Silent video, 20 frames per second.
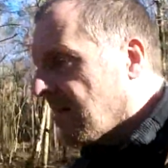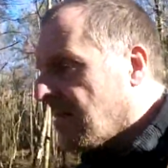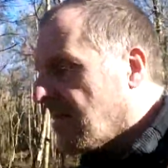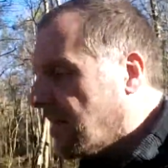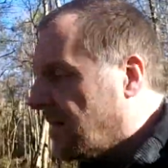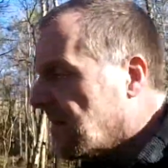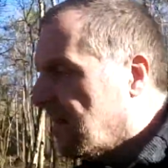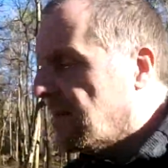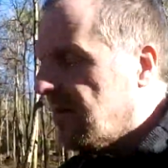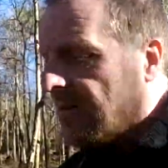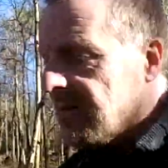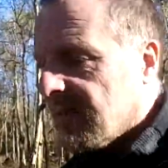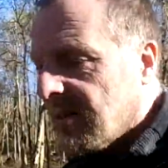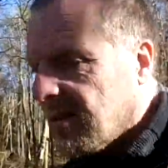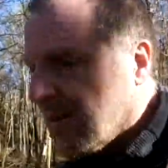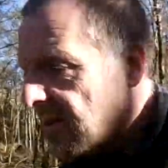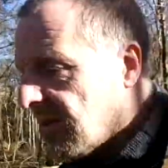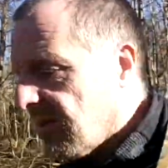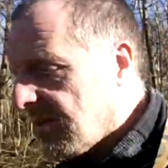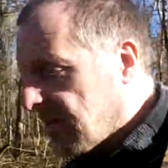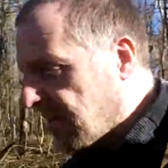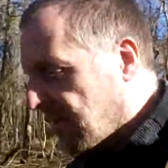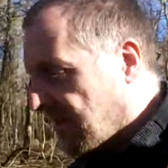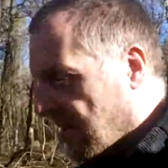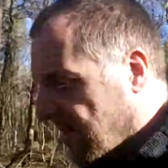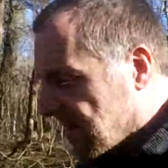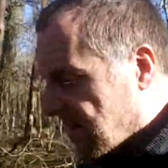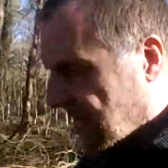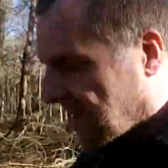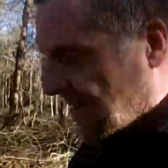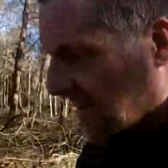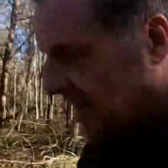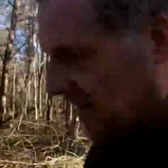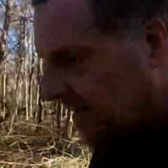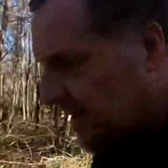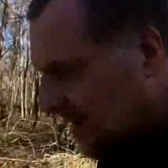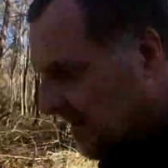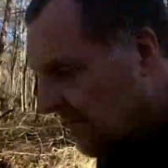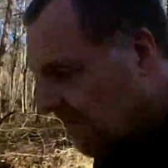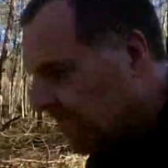Oh, God.
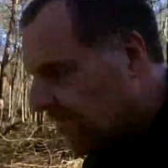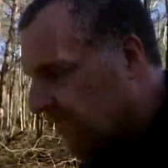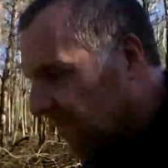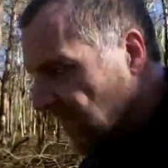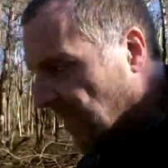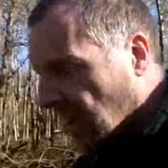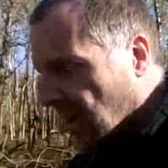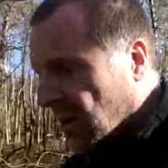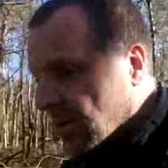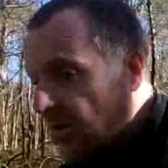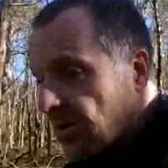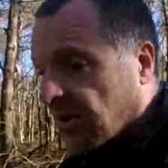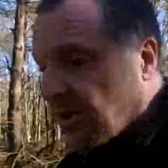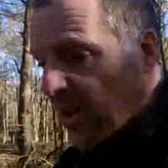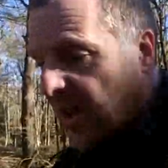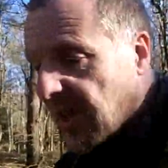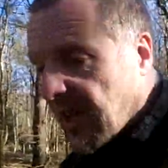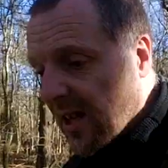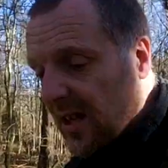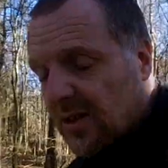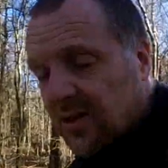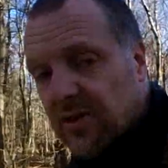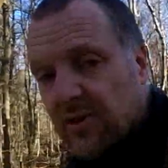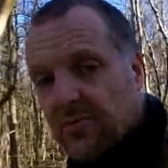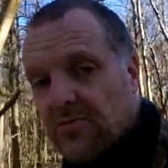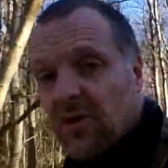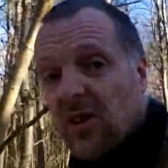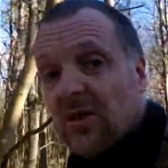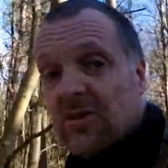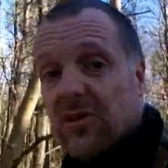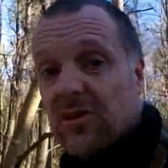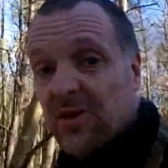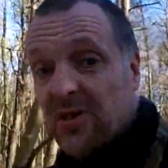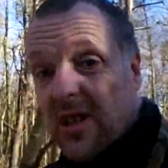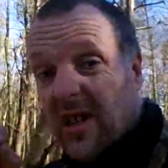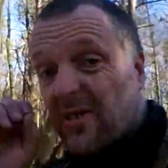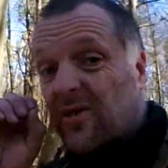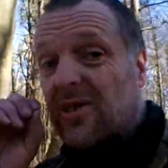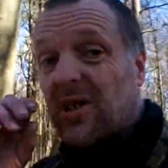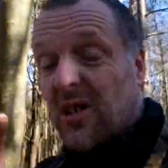And the thing is, the rust has
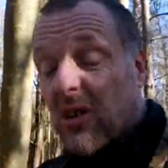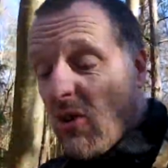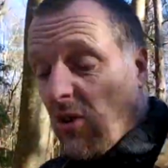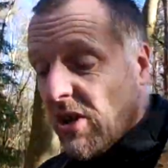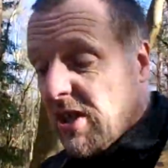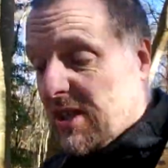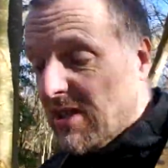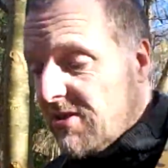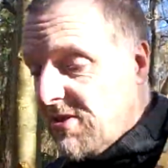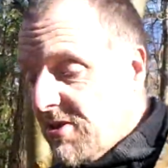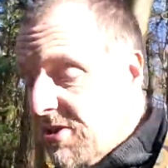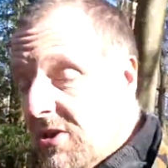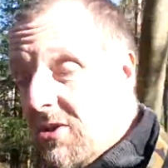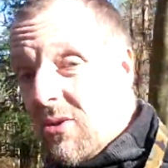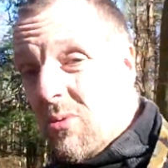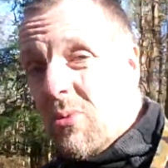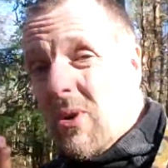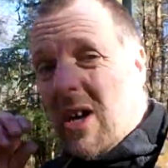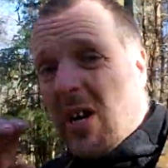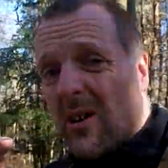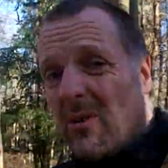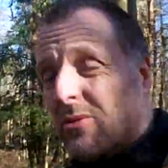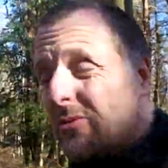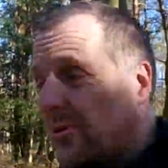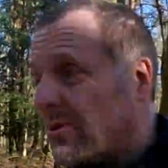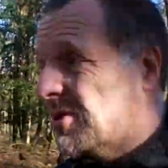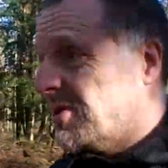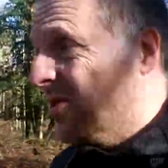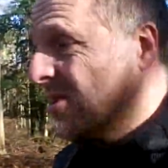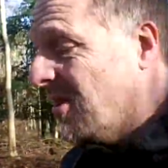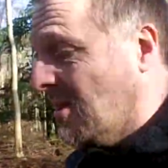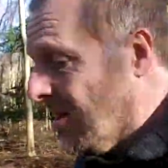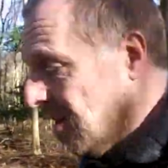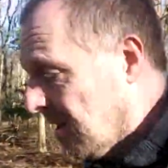actually got into the welds.